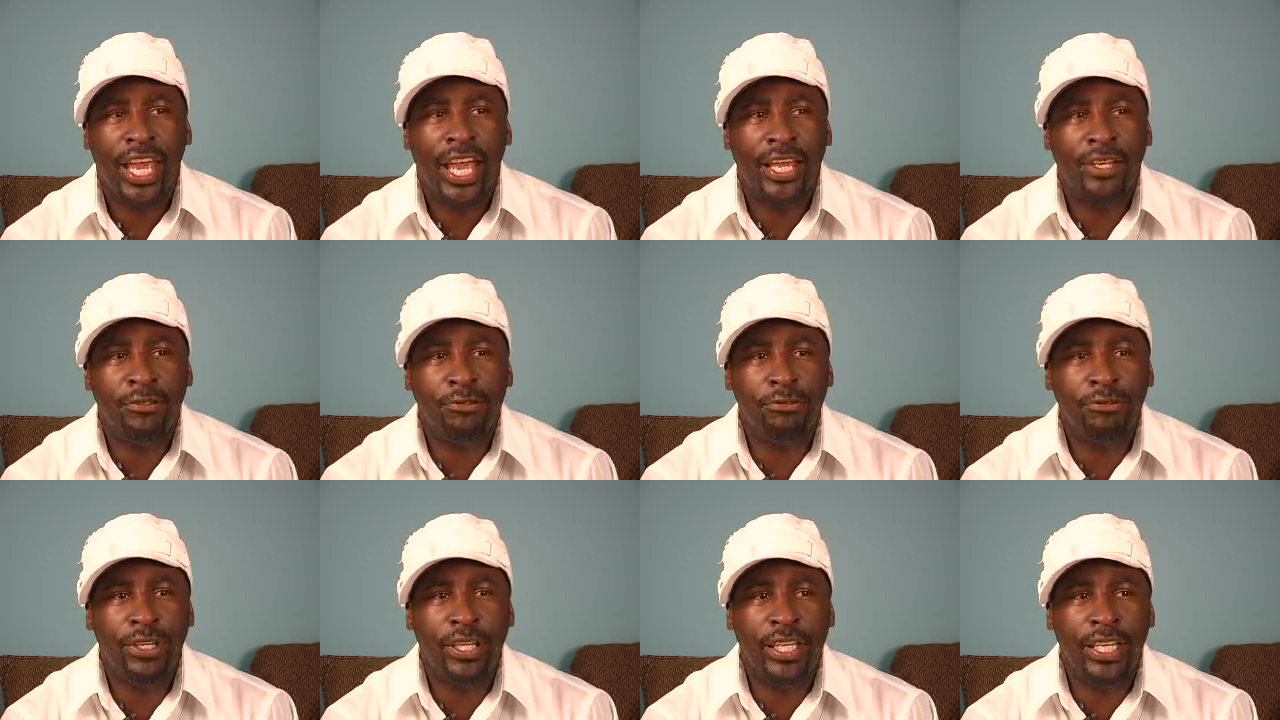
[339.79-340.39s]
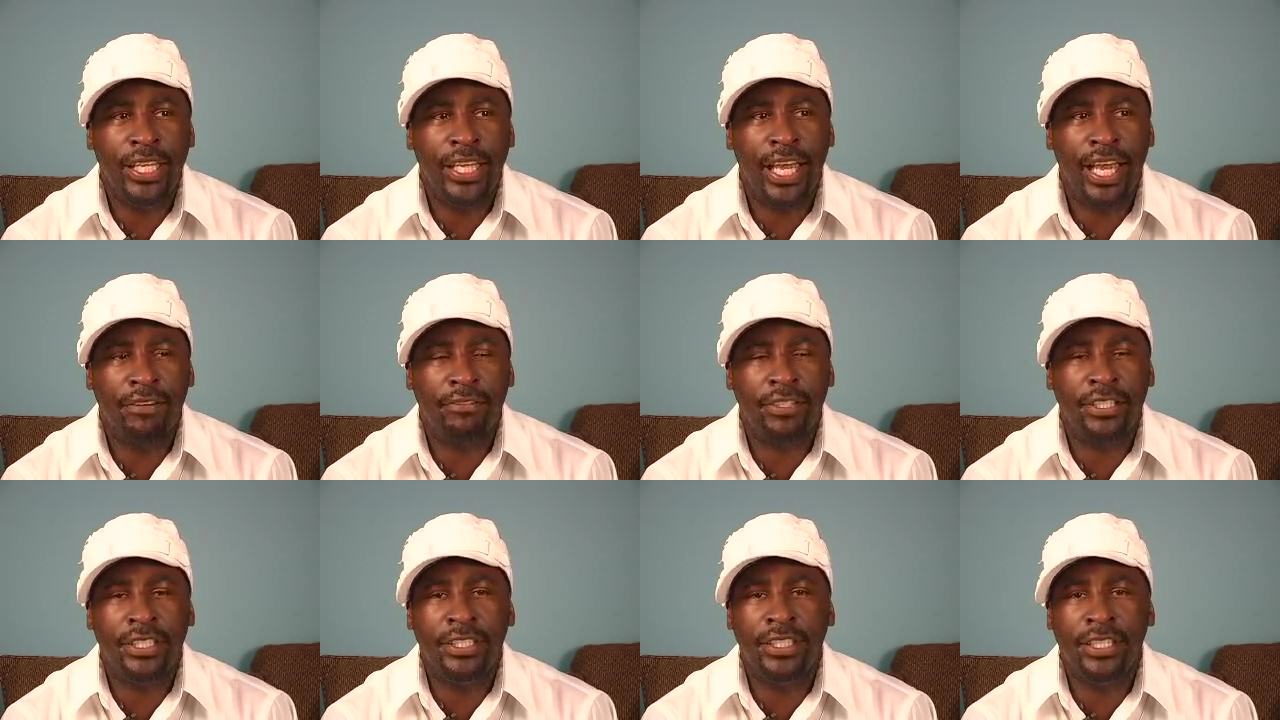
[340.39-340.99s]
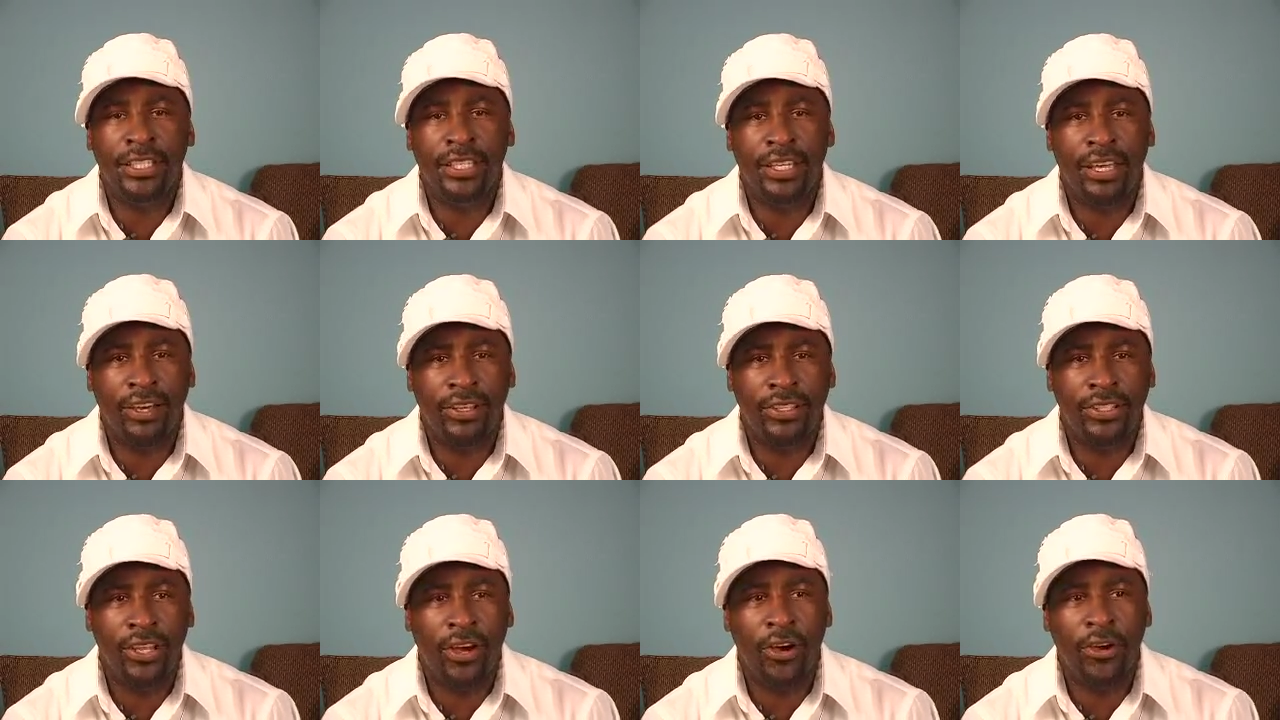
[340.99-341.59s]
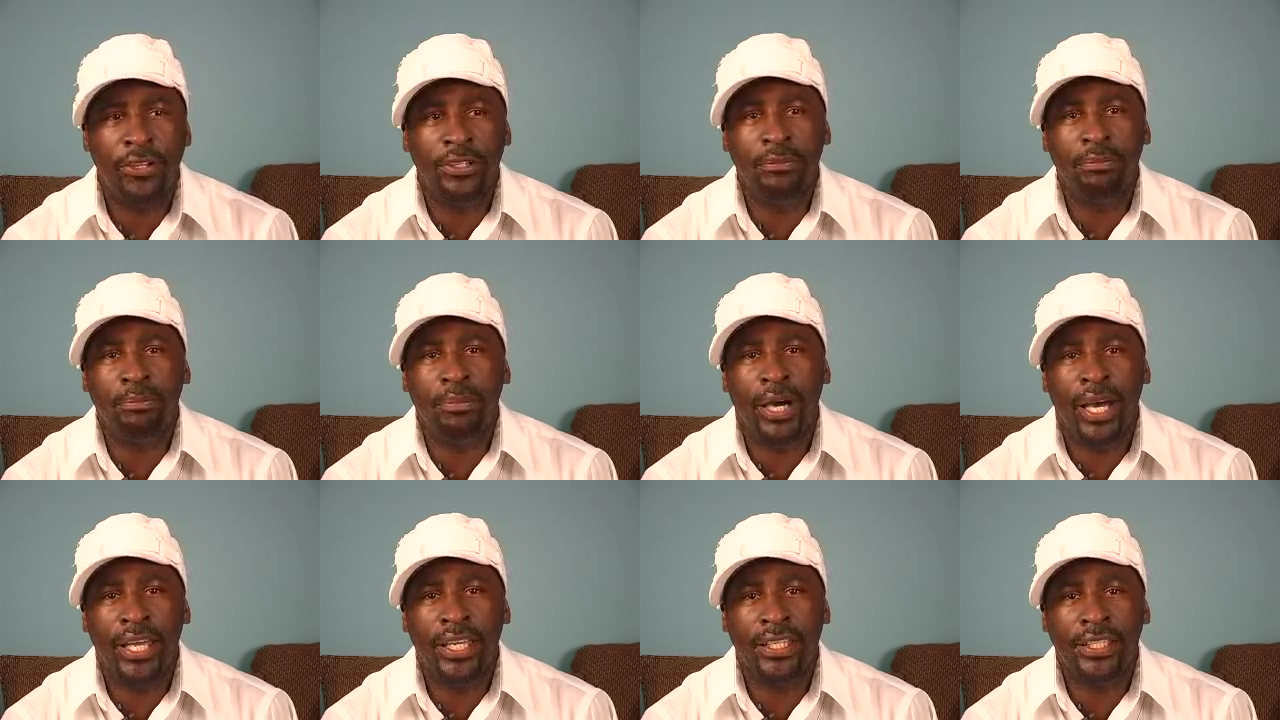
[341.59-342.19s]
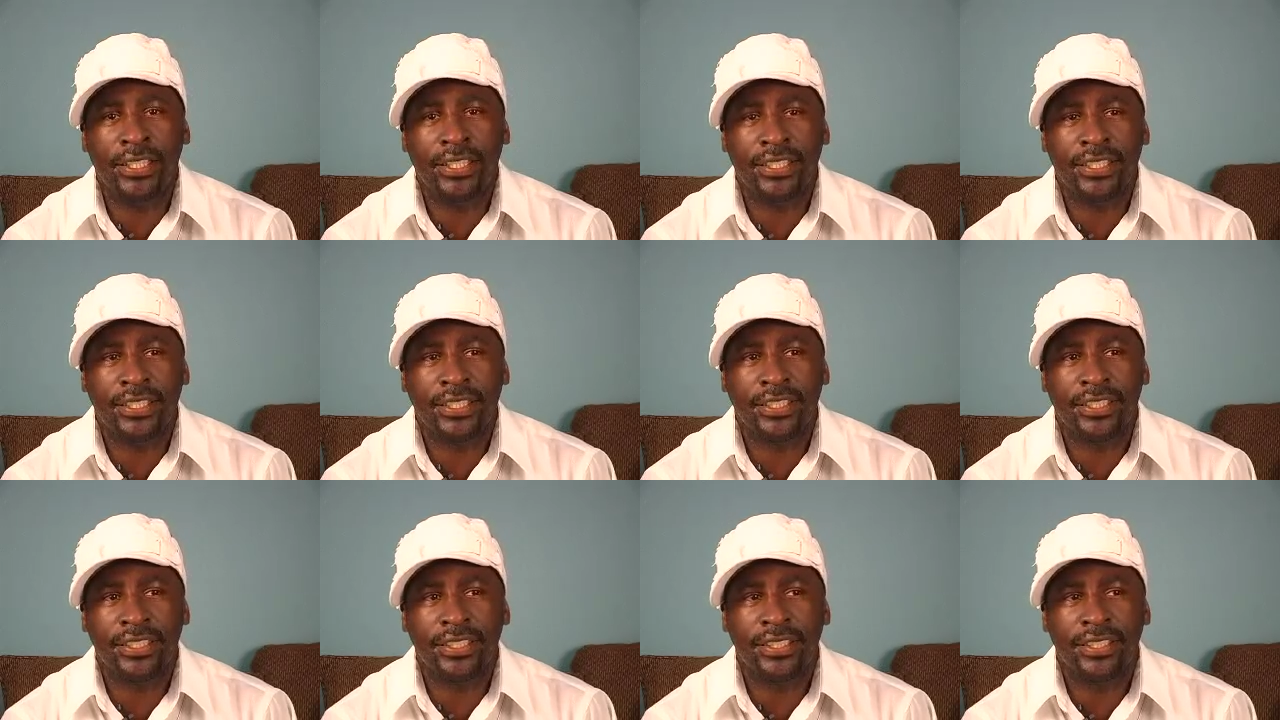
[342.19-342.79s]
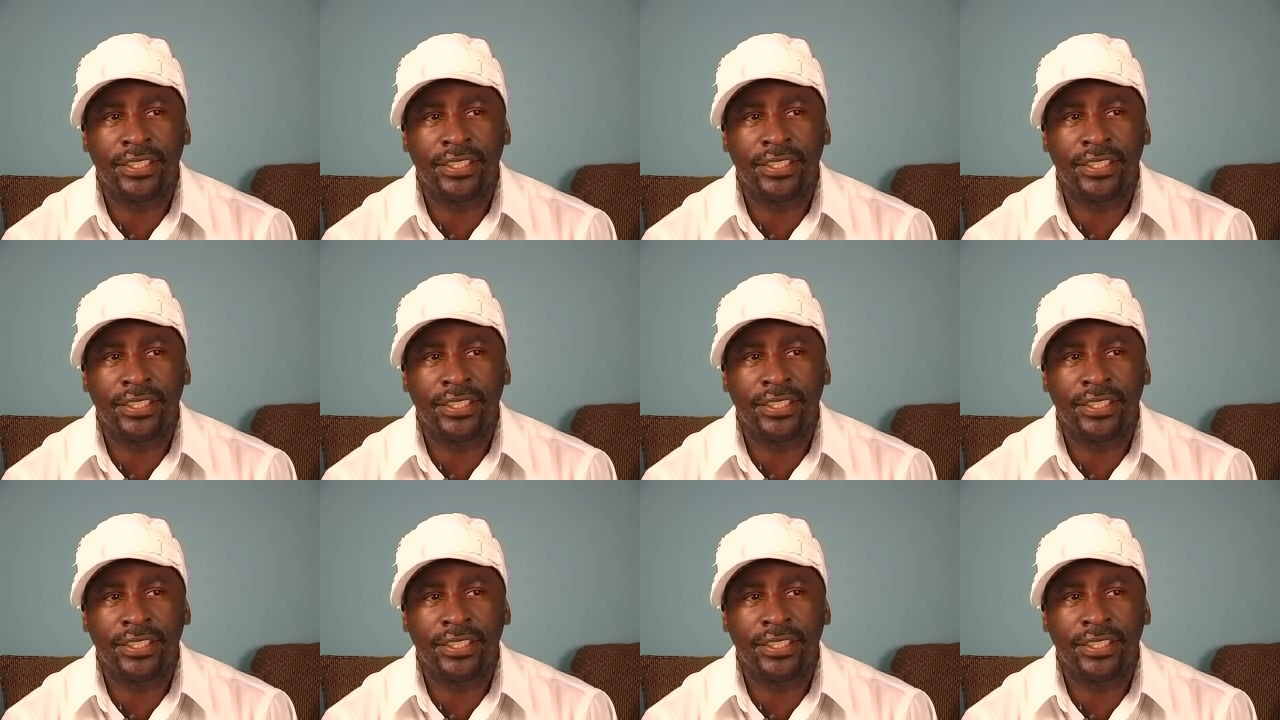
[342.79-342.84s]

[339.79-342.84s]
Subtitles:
and really have an unbiased